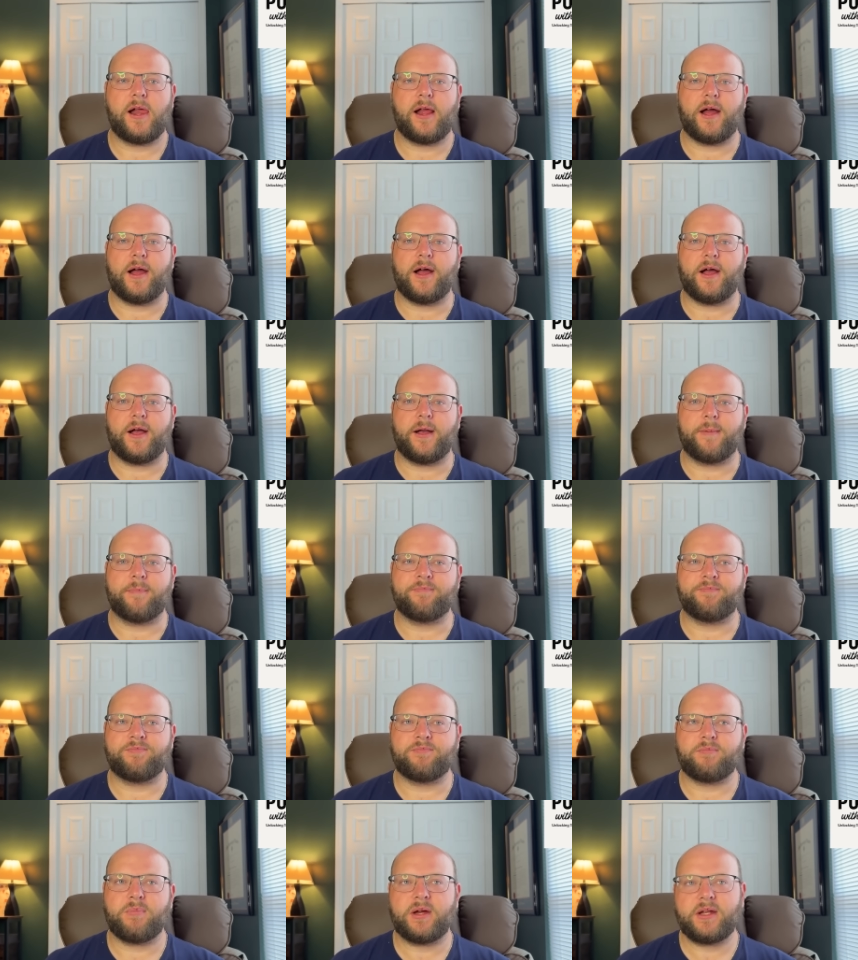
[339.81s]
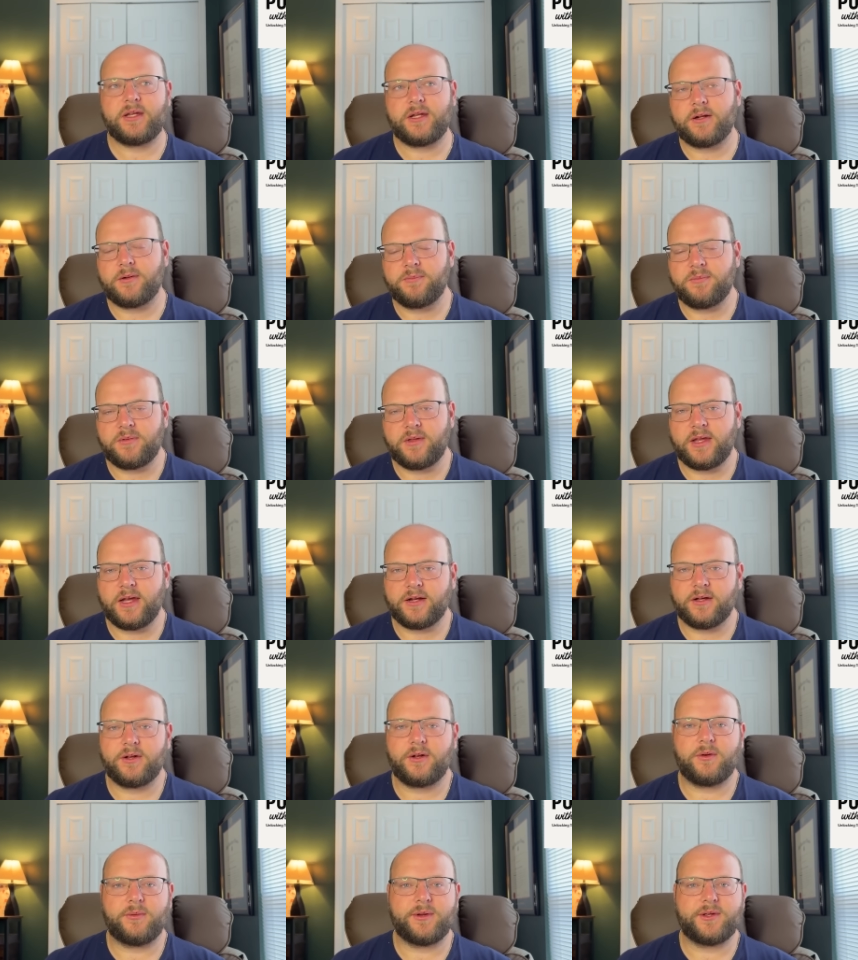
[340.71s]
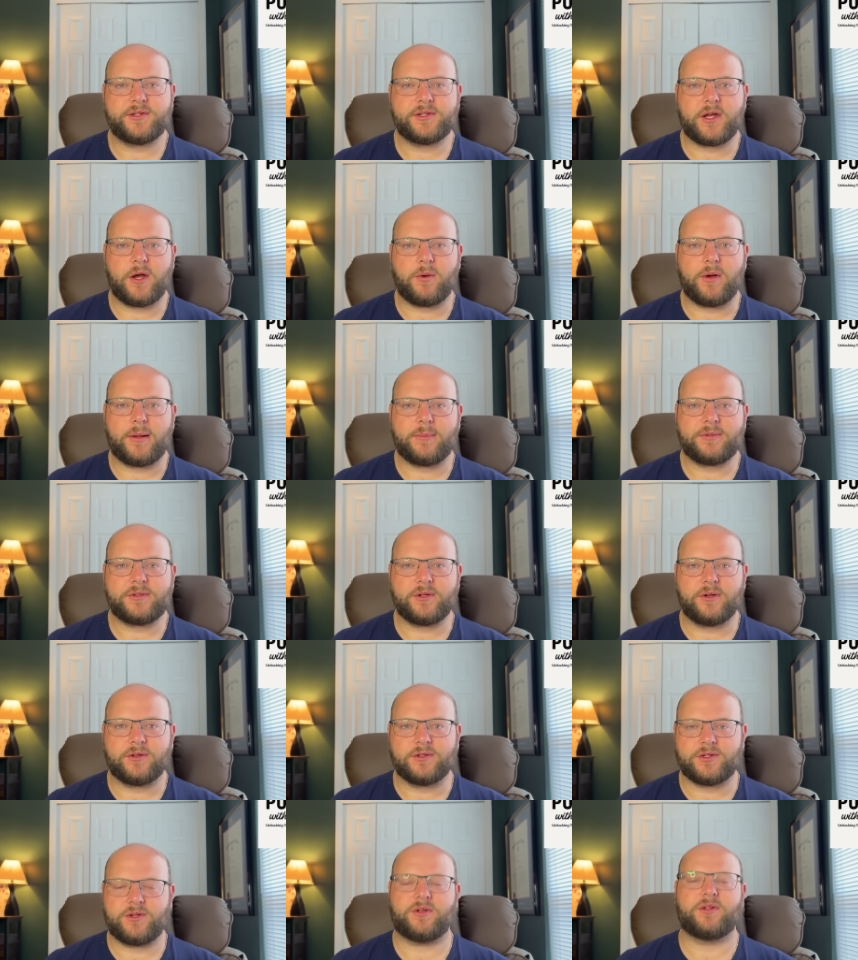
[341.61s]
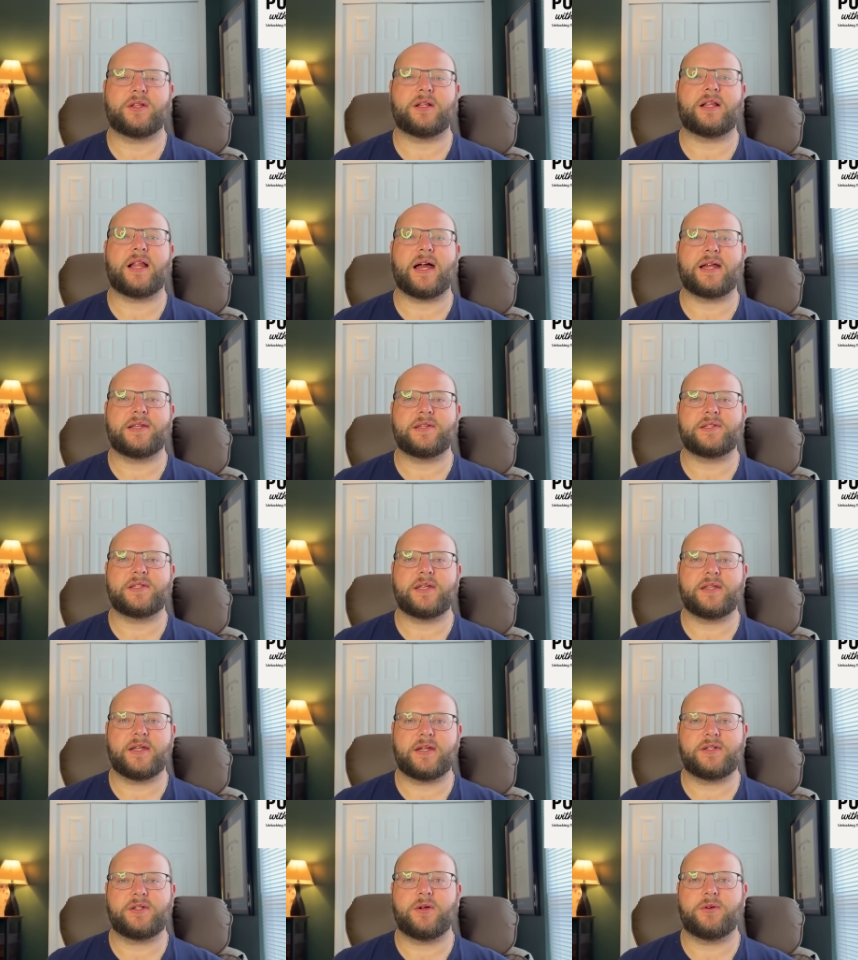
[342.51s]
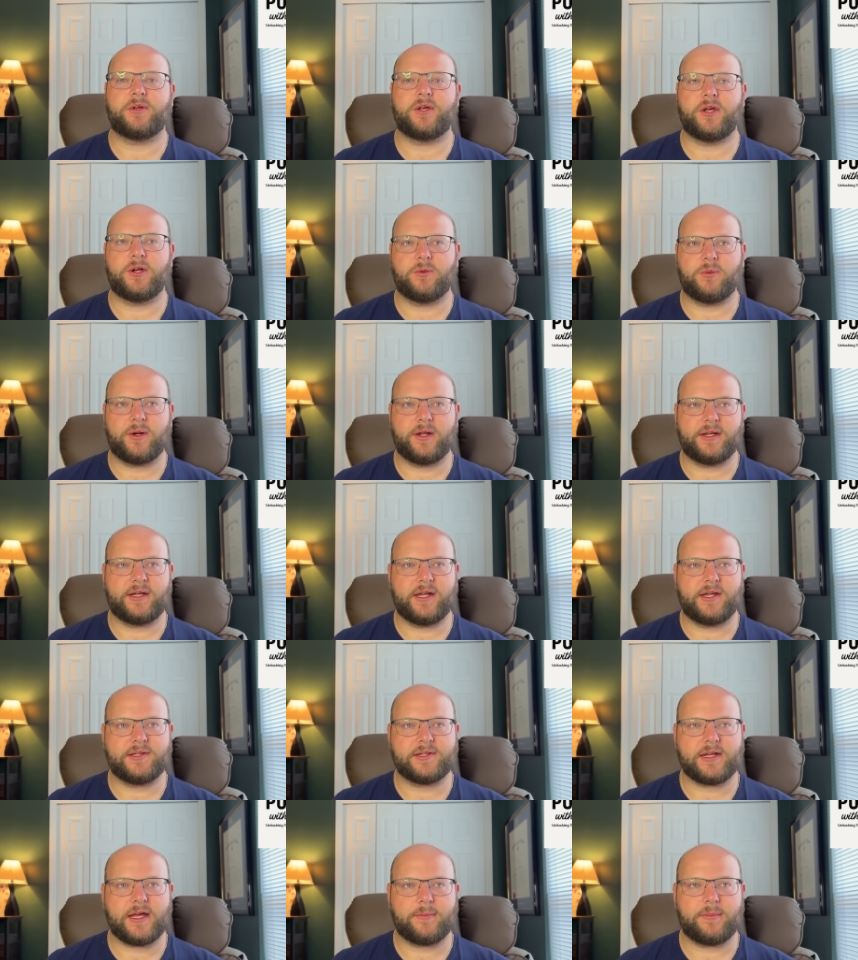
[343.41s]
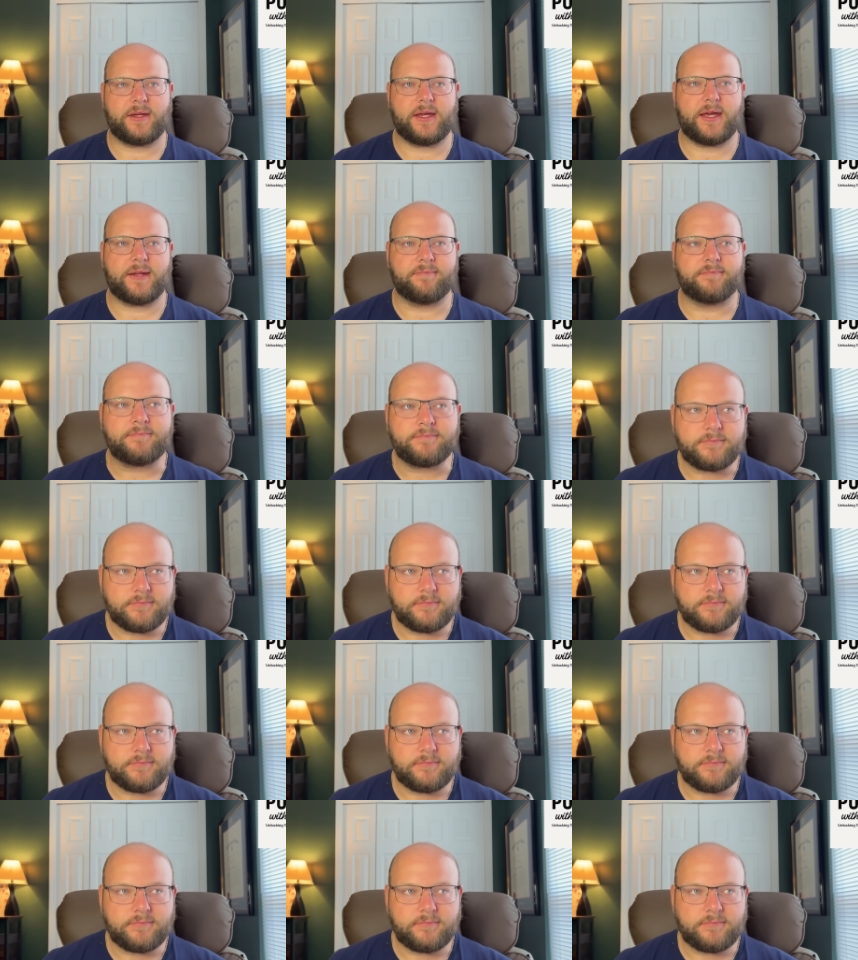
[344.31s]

But that could always go up. So it's glad to see that Tokyo one is coming in.